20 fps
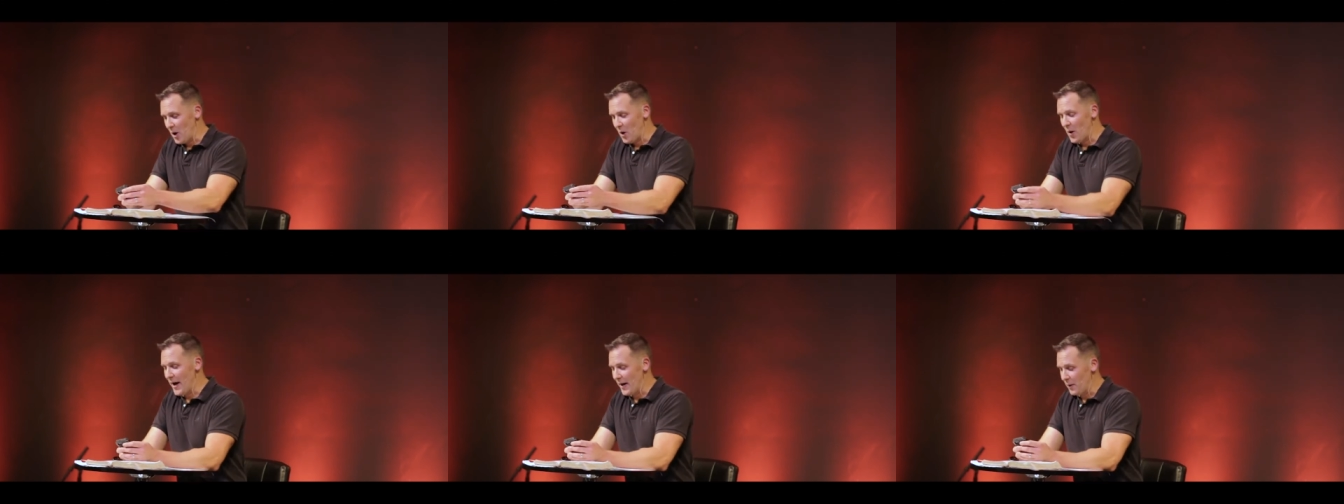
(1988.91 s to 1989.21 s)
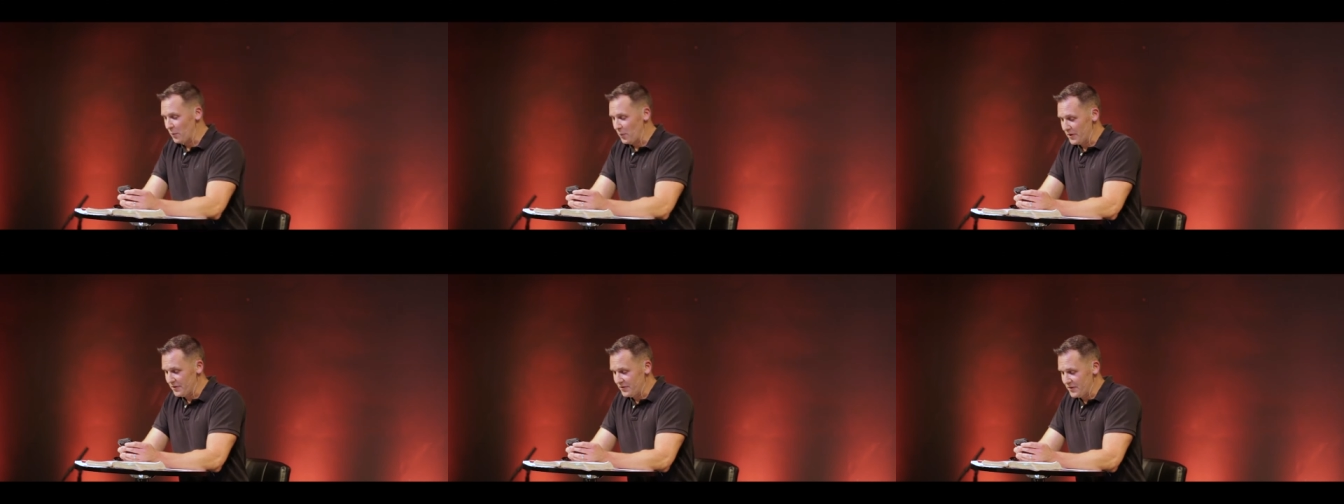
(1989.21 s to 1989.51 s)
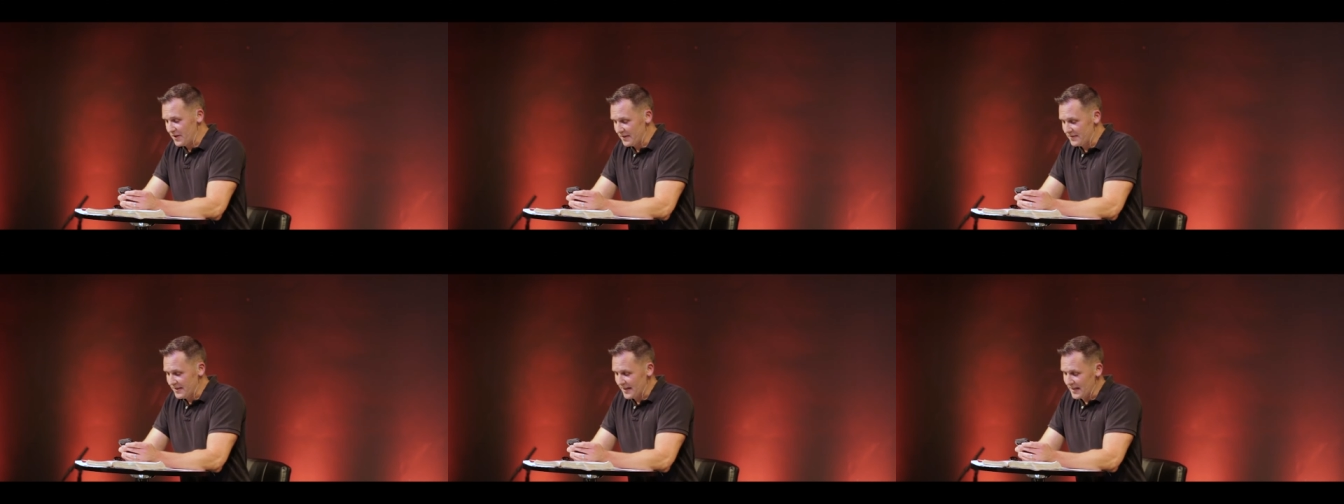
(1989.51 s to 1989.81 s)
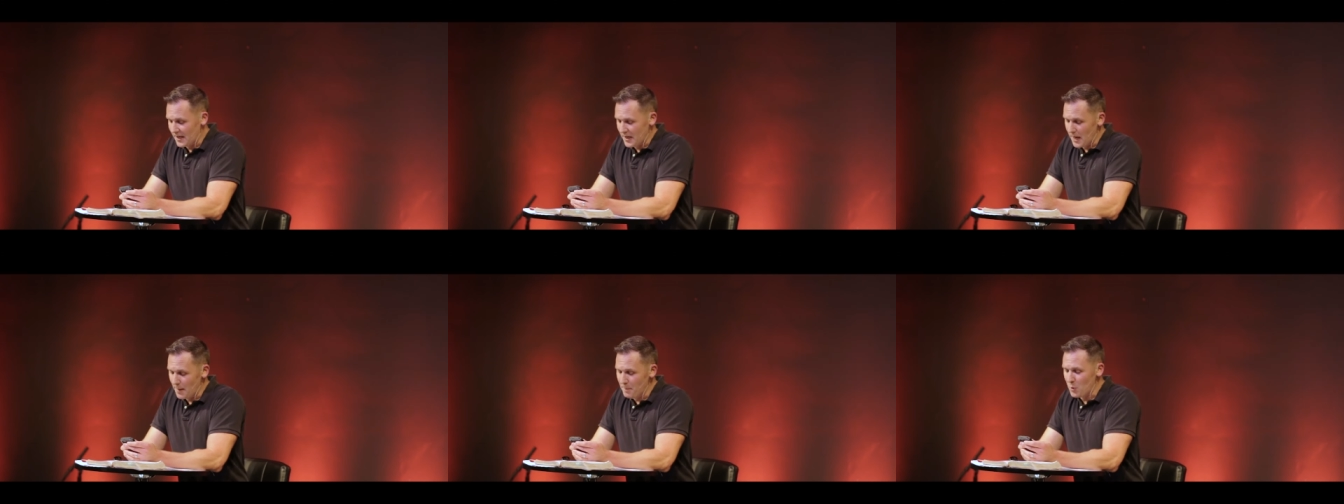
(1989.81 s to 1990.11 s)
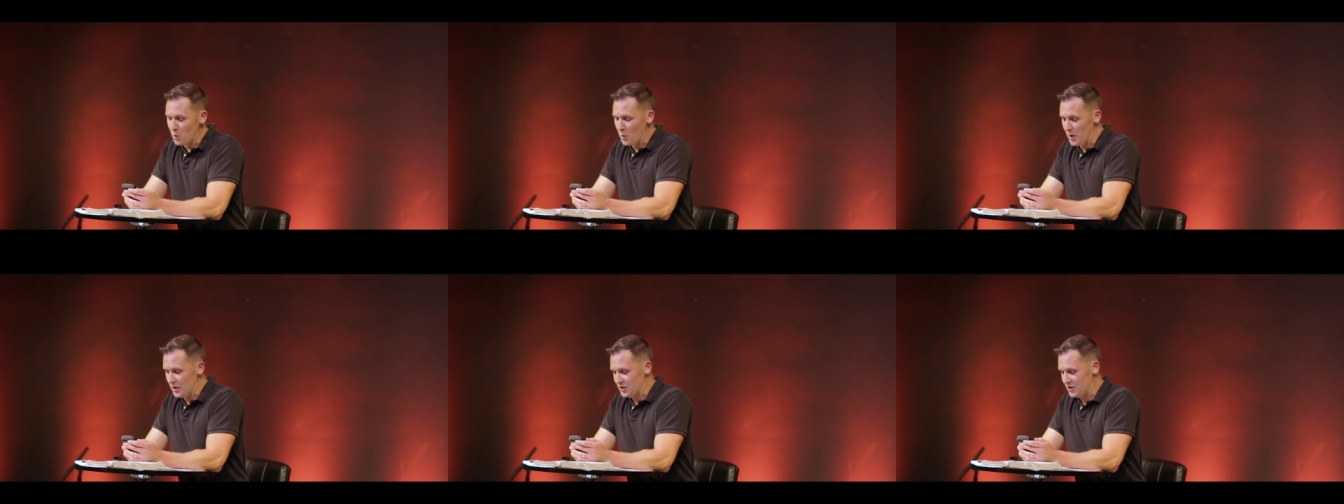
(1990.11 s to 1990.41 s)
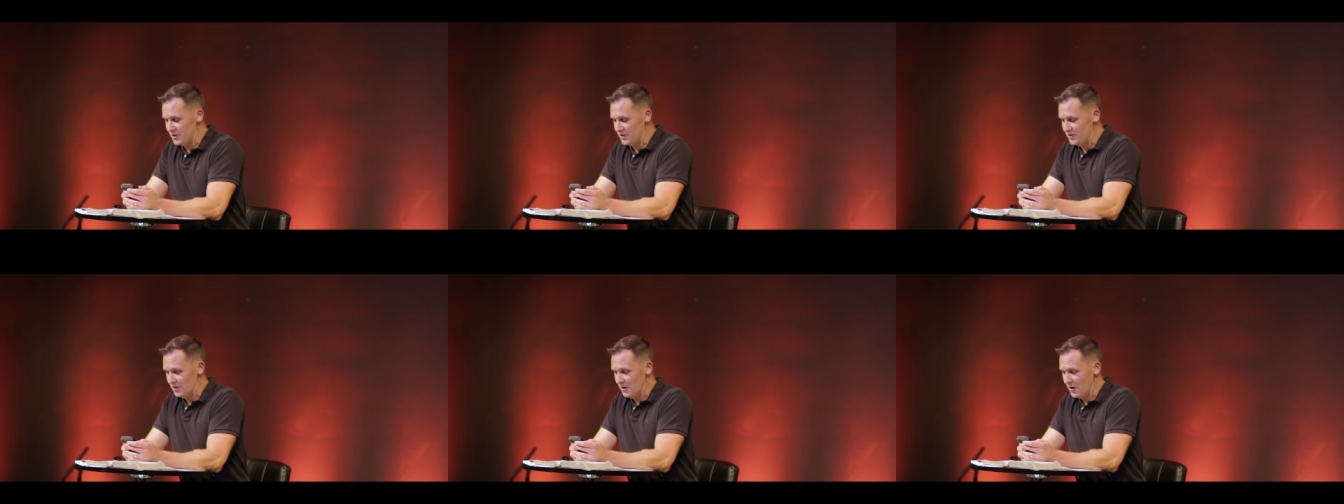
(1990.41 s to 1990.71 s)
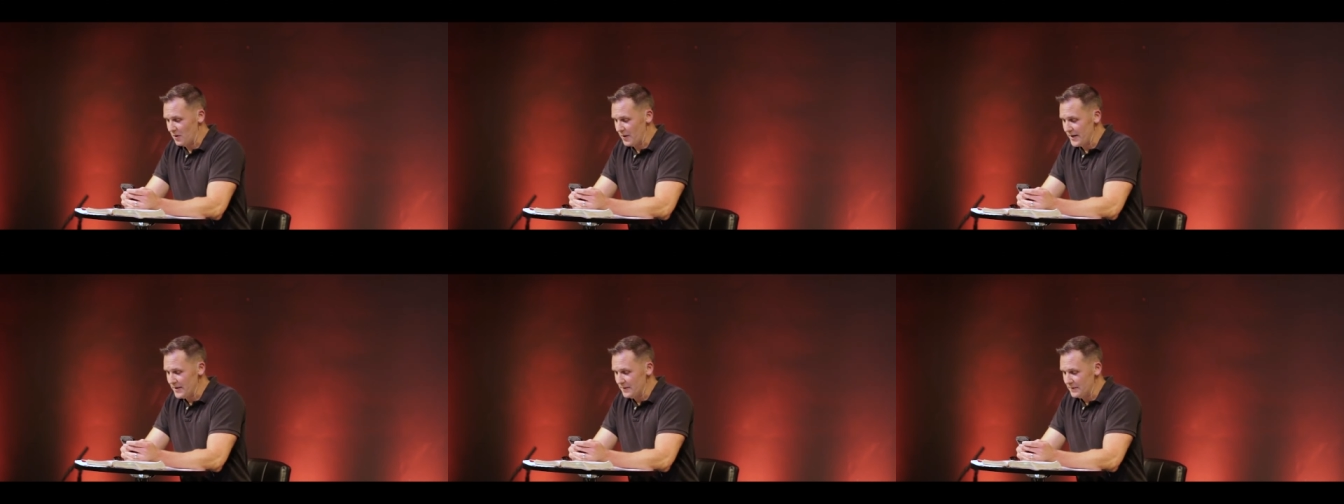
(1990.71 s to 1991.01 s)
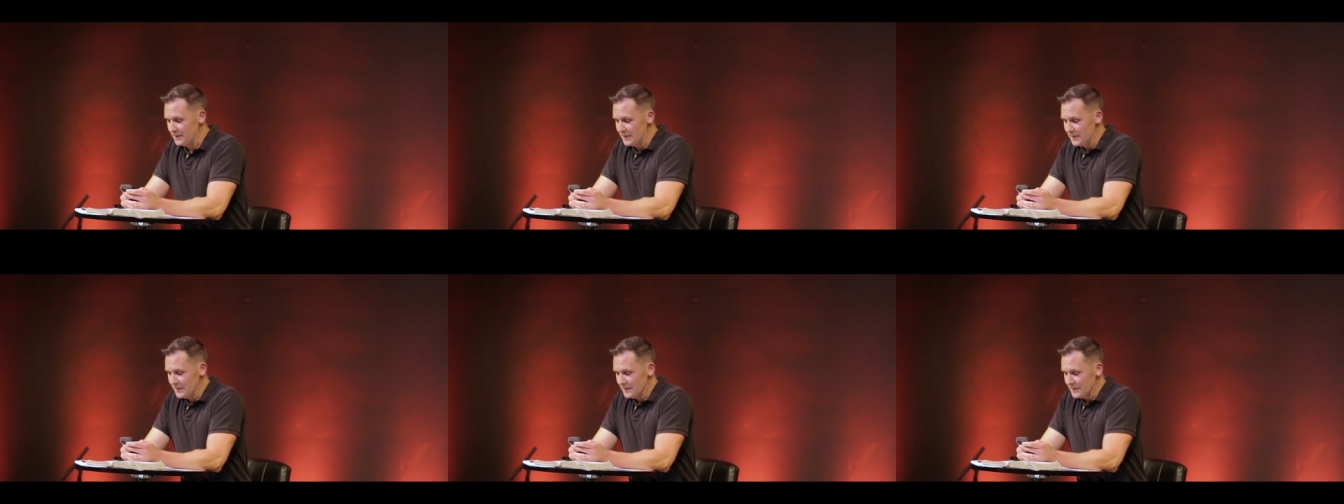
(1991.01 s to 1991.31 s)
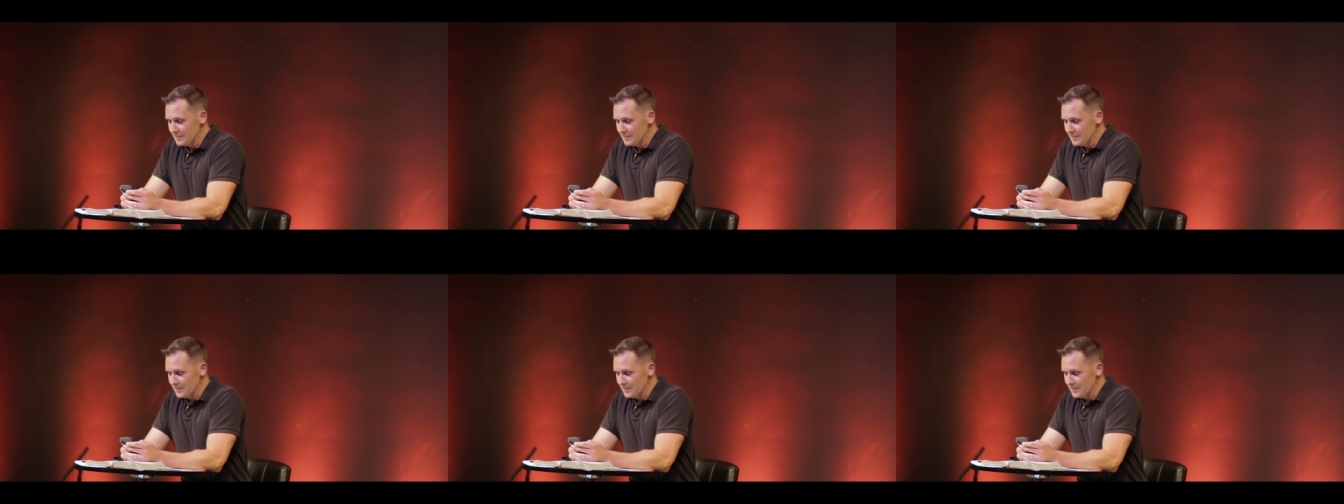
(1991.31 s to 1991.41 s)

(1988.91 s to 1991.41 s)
All right, we're just going to take a couple questions here, all right?